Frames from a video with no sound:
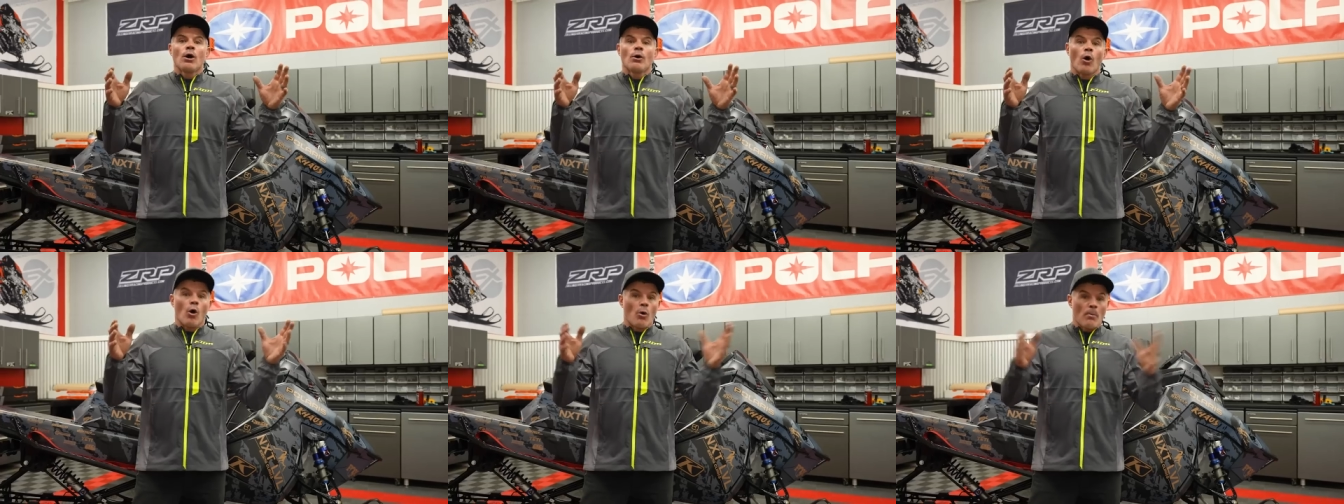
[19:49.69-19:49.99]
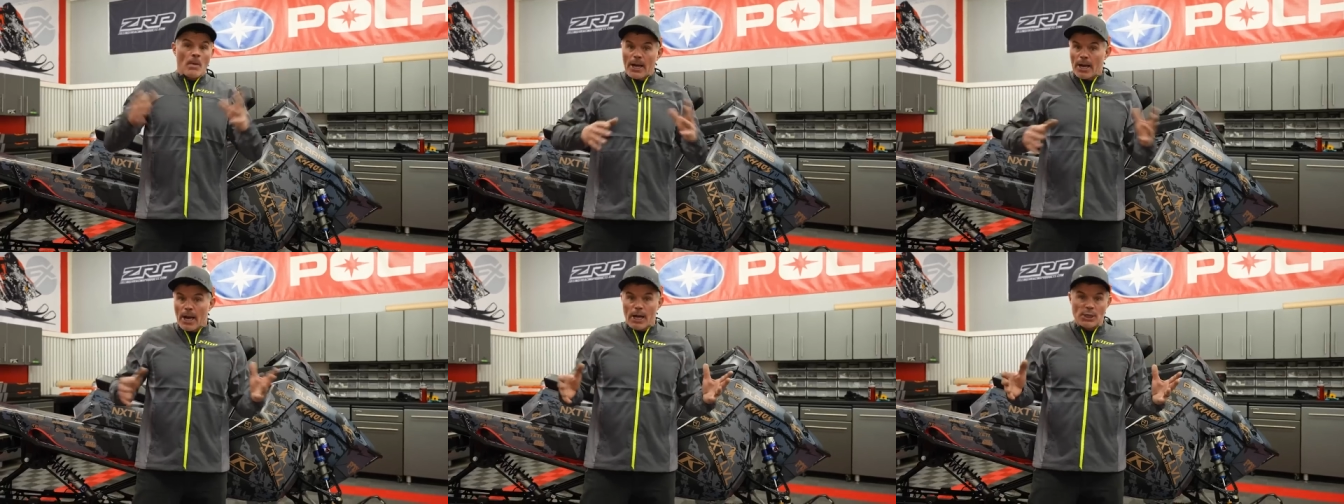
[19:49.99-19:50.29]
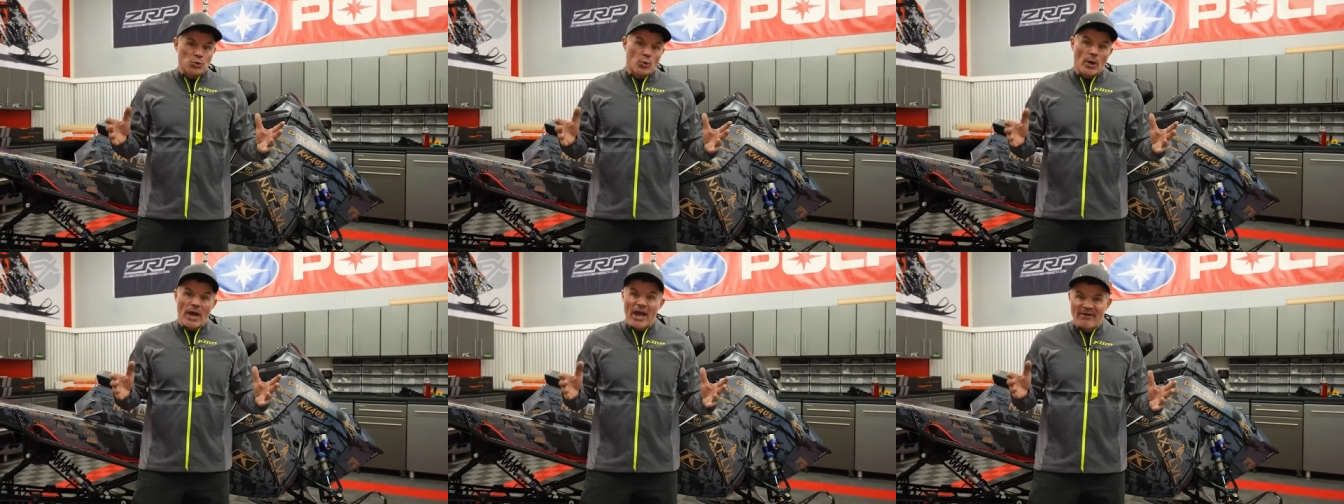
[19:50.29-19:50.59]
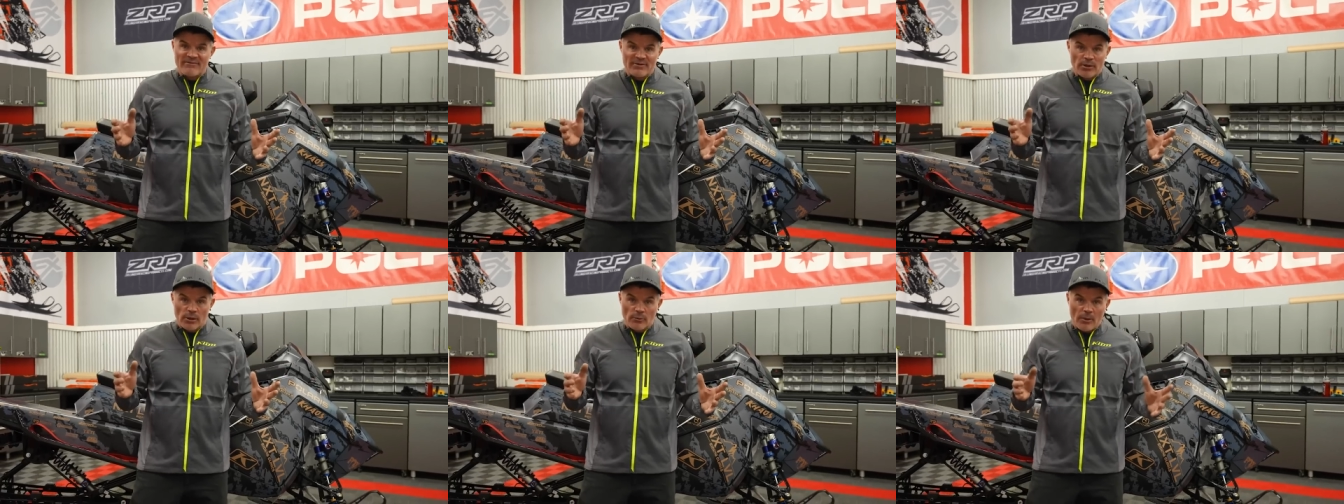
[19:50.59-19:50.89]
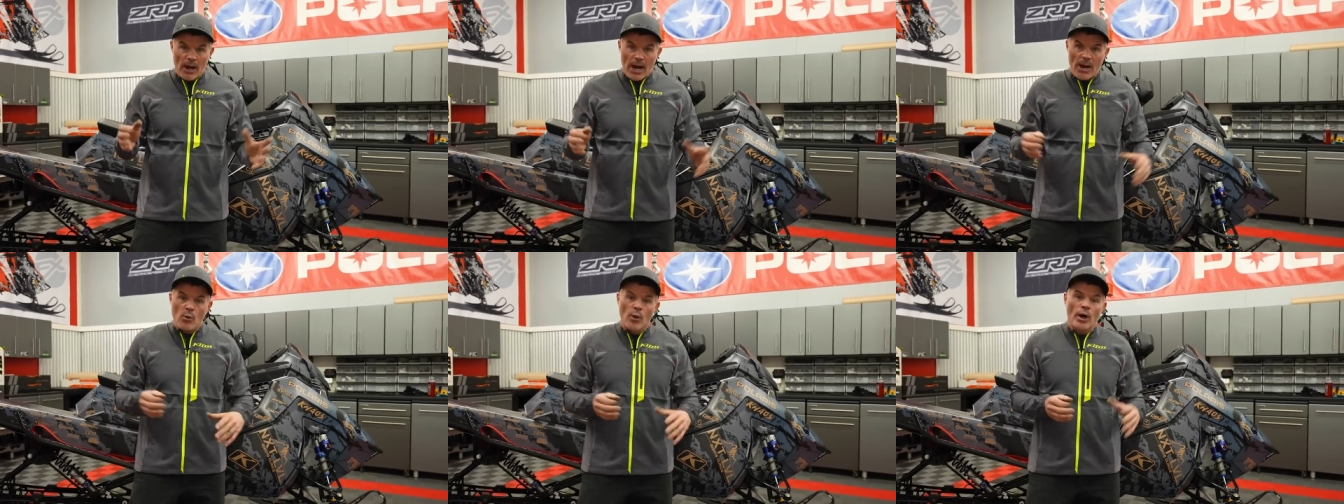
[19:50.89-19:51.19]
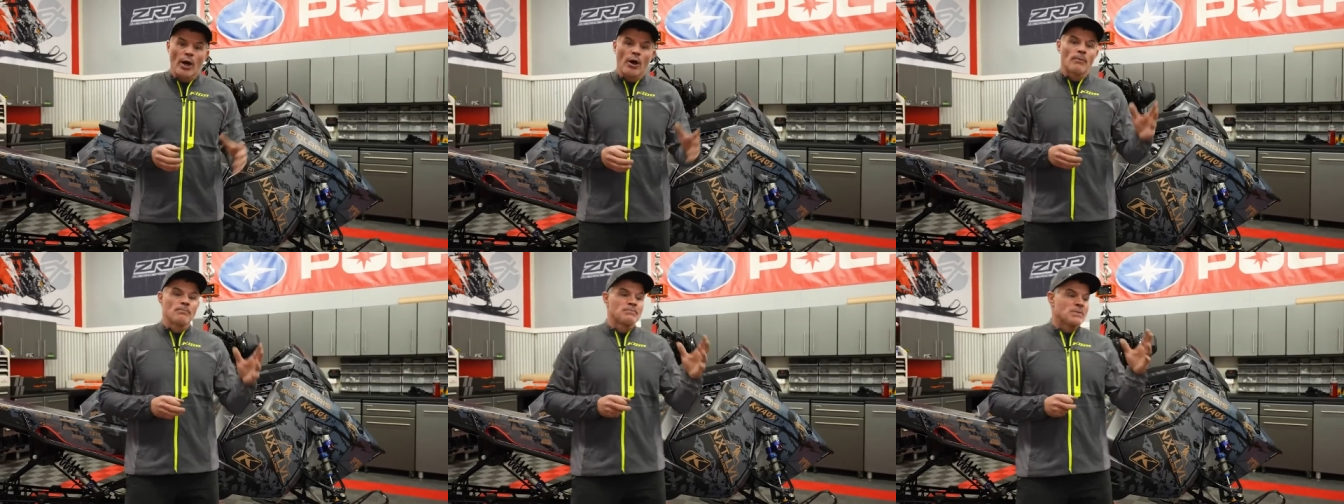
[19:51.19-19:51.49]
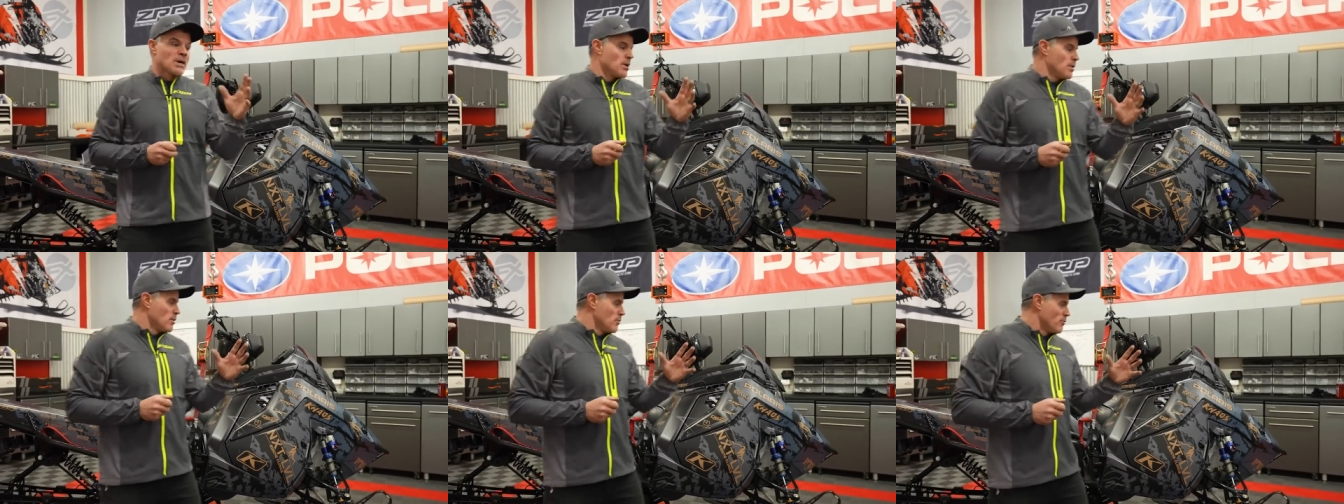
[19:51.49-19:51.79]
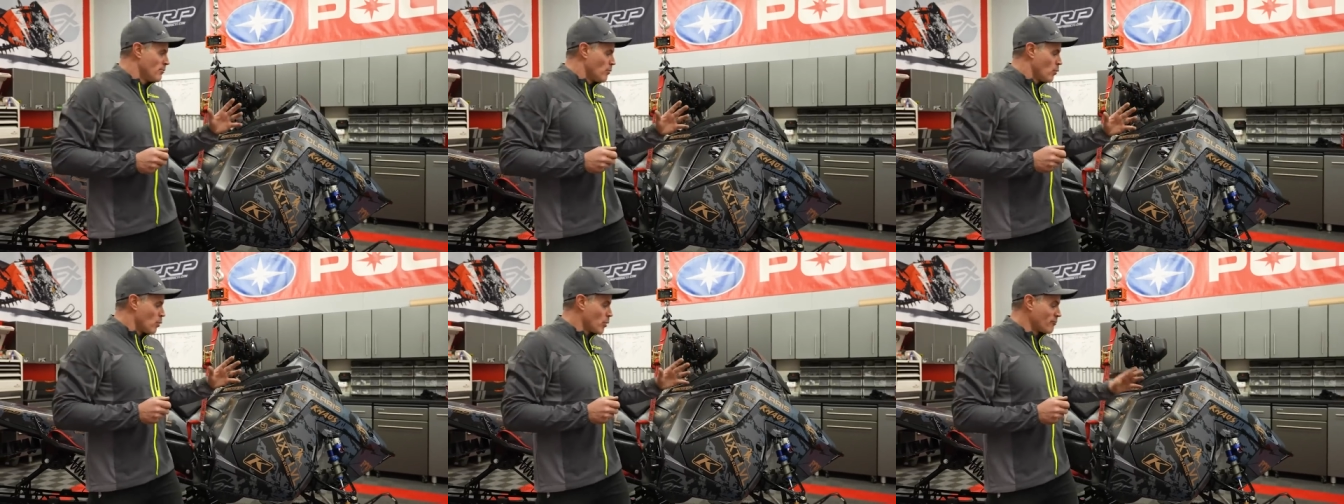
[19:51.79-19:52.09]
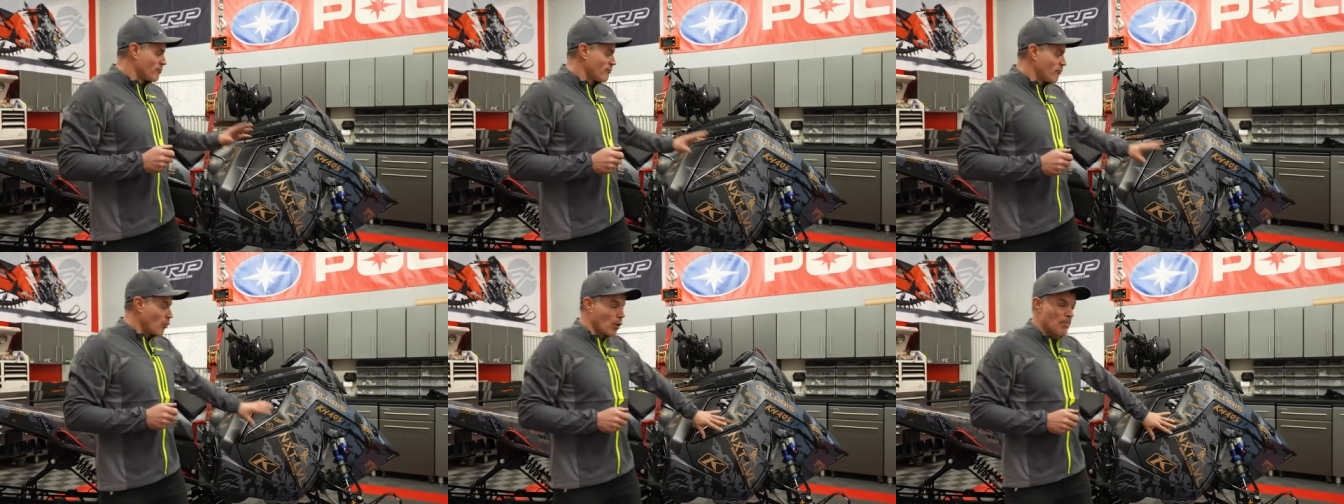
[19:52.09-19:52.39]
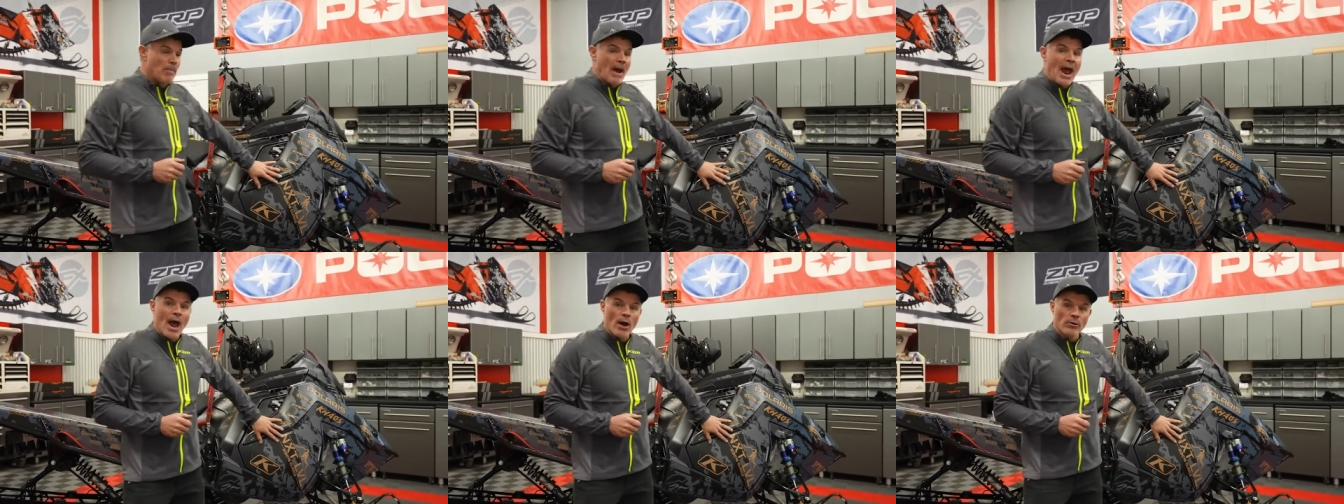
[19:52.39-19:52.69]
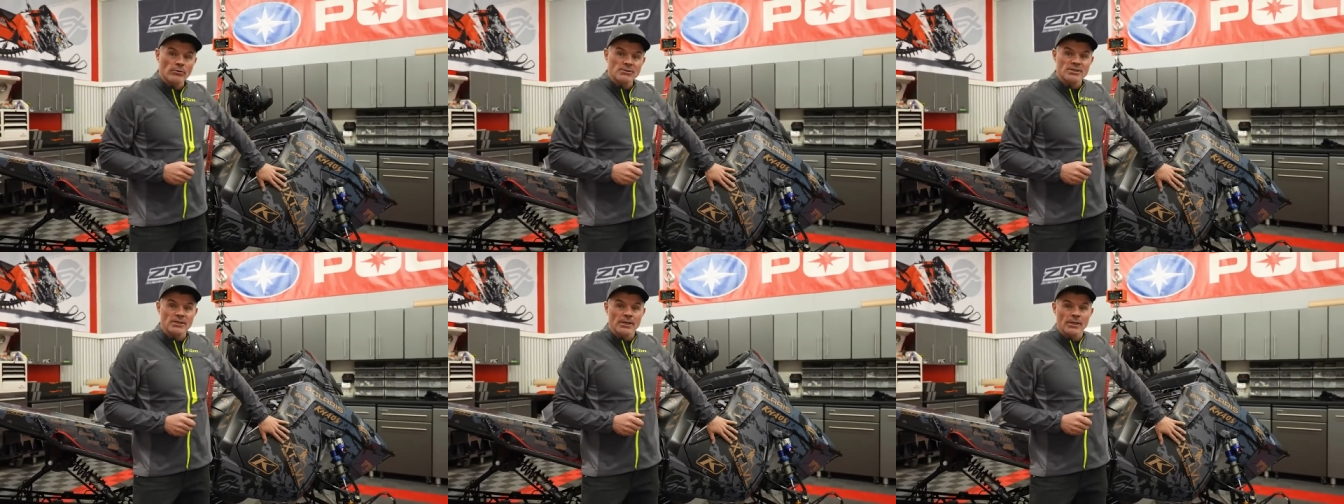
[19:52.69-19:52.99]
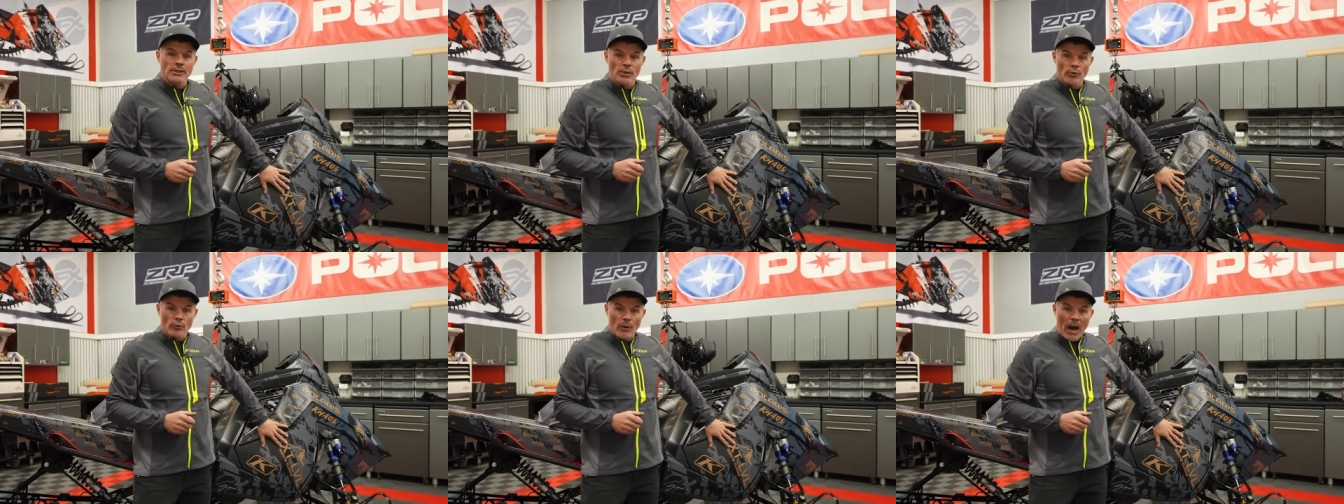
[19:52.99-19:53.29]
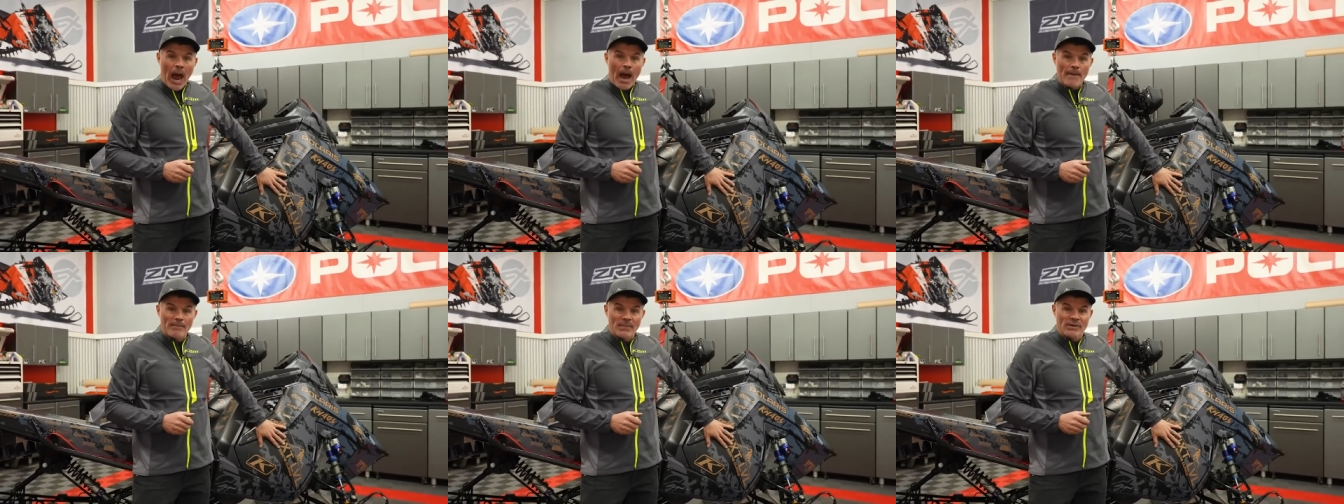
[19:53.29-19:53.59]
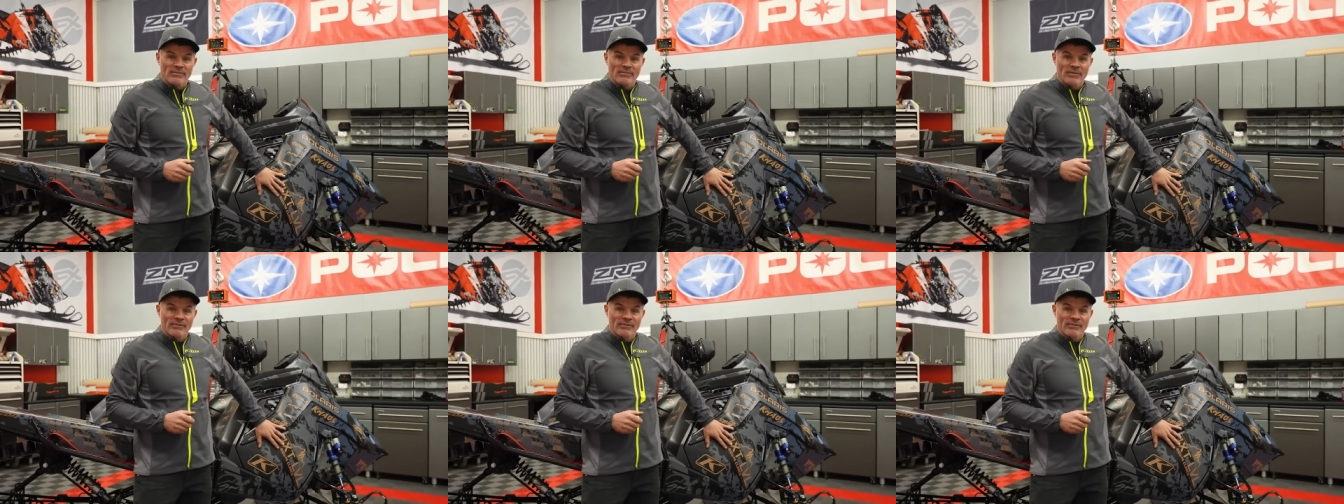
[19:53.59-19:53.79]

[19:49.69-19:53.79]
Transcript: Oh my gosh, we're heavier, right? Well, we're four pounds in the wrap.